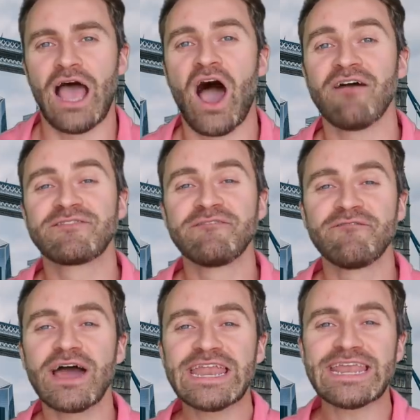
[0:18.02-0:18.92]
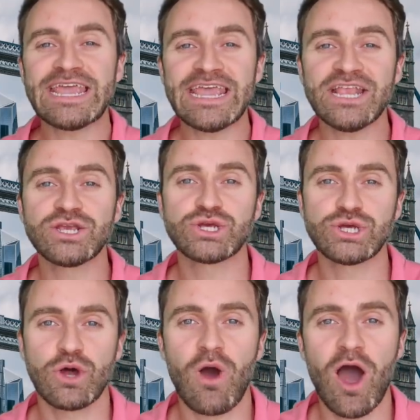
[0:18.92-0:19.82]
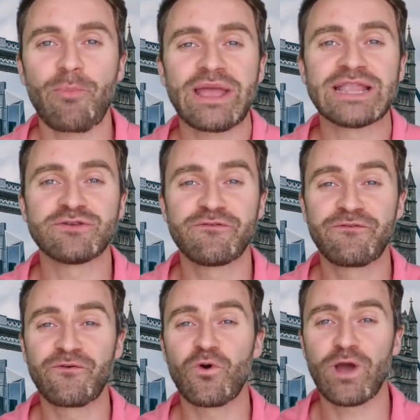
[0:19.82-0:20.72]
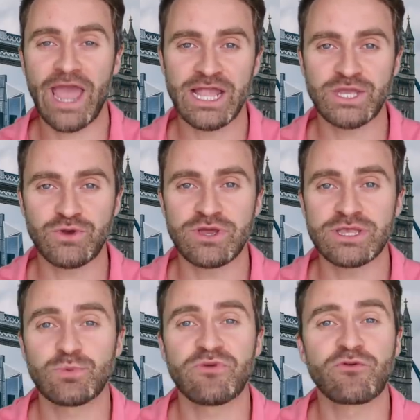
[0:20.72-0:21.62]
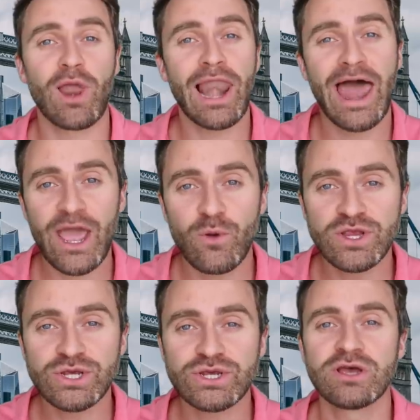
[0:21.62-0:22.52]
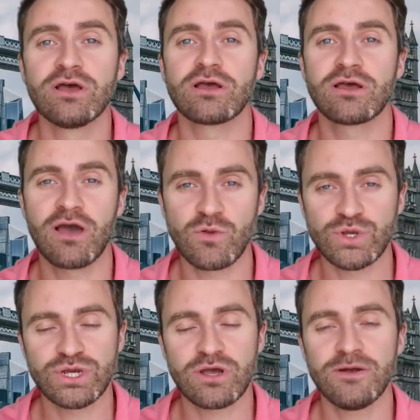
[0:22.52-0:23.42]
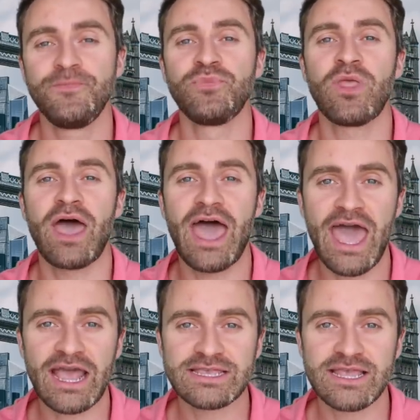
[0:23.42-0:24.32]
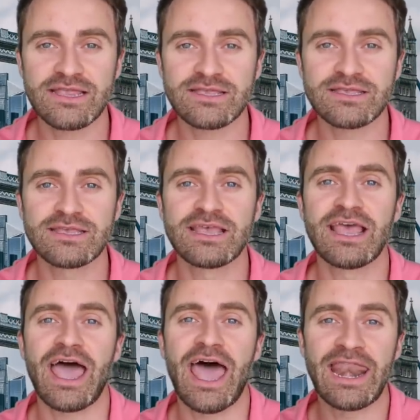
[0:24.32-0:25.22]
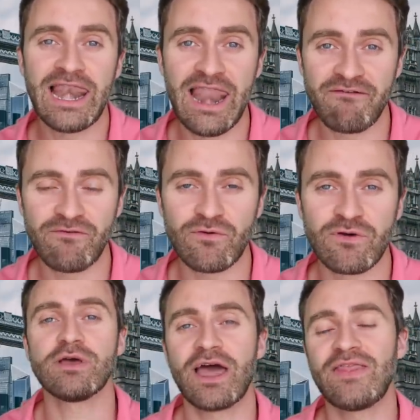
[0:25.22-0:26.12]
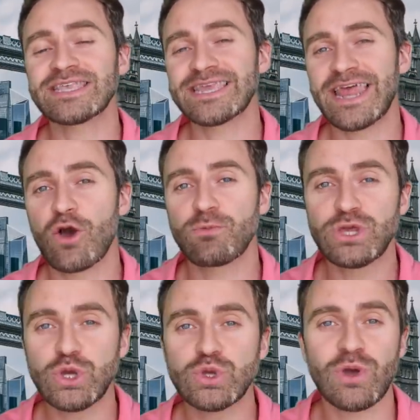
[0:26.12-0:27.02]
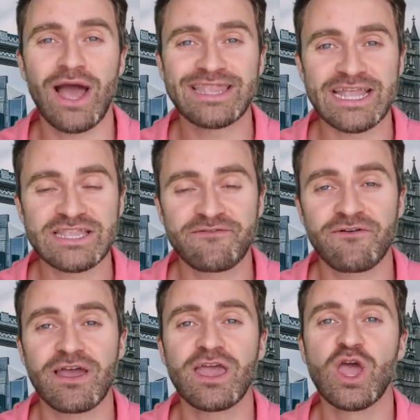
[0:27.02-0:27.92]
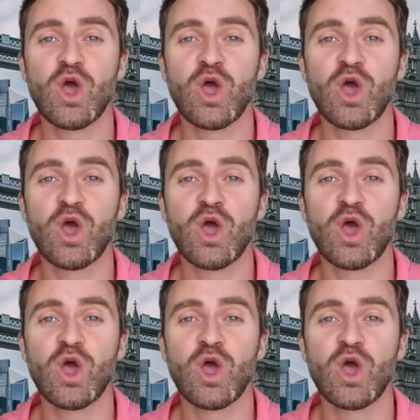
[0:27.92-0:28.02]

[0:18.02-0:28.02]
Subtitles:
I've divided each show up into four categories. We've got language, culture, accents, and level. And that's going to help you to identify